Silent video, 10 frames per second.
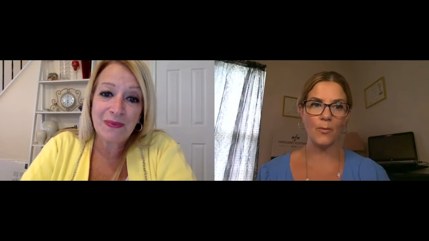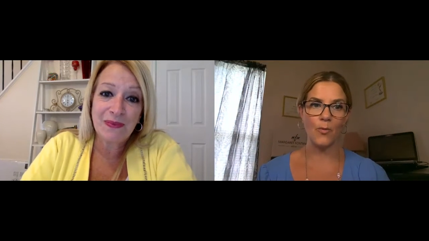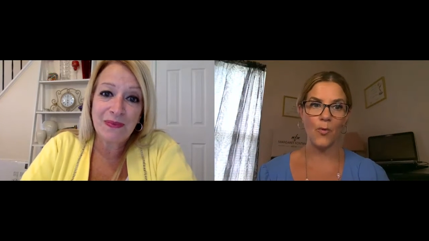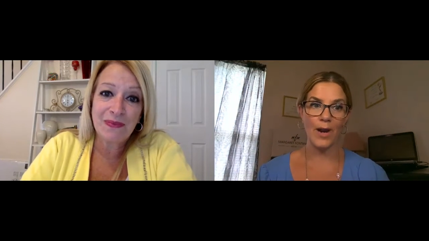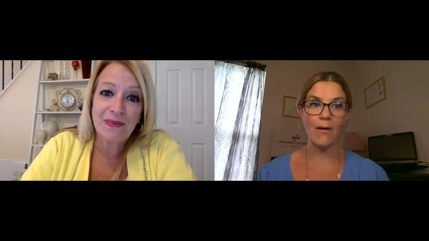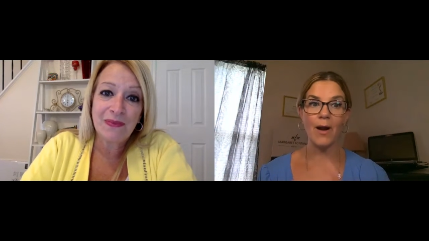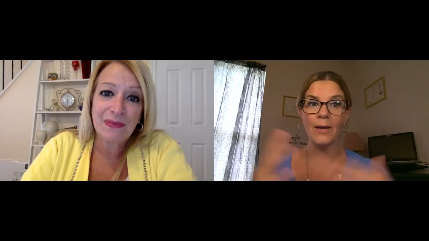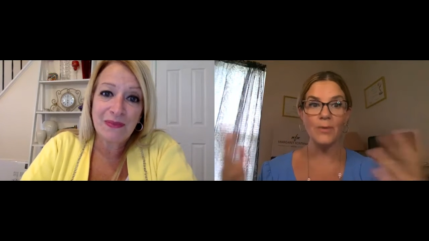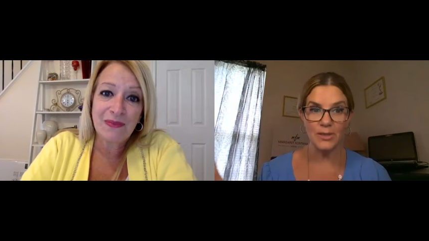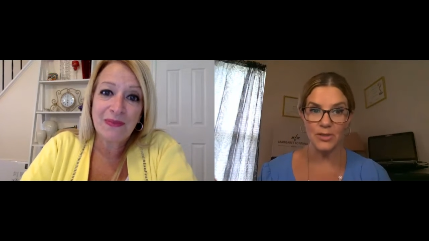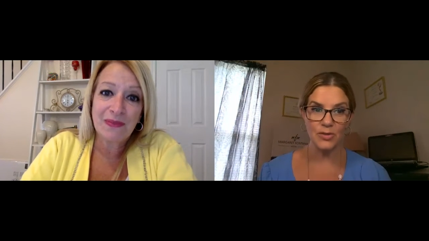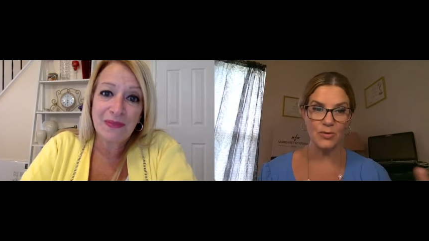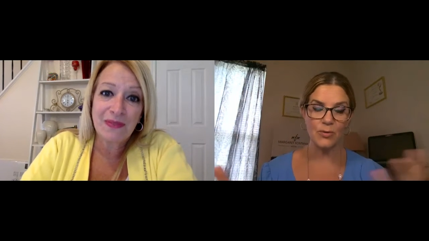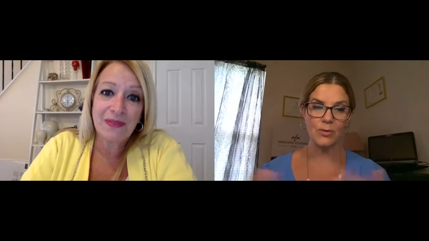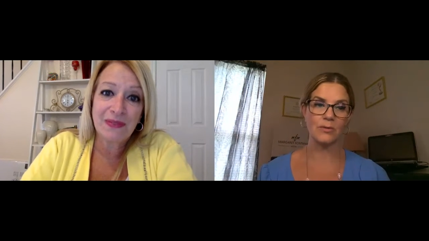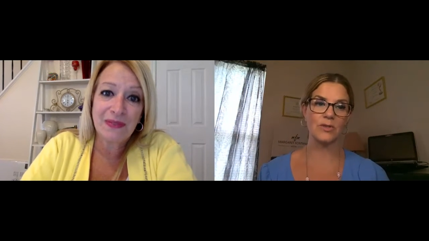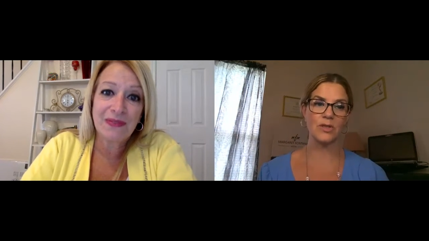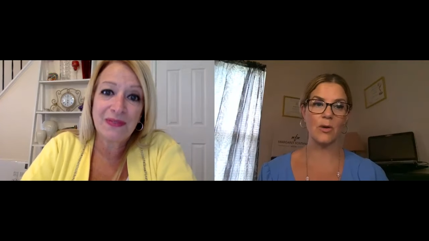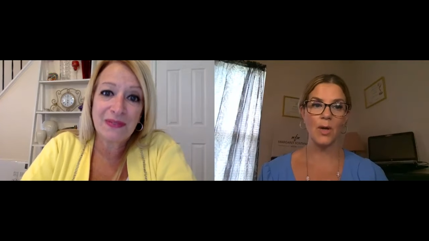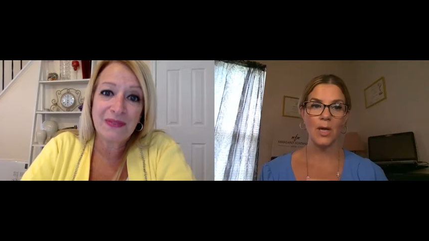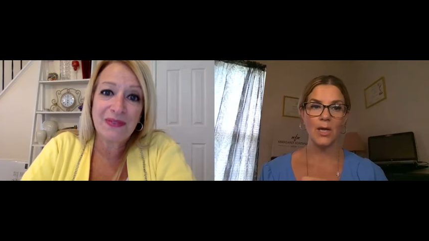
Speaker 1: where i went to school so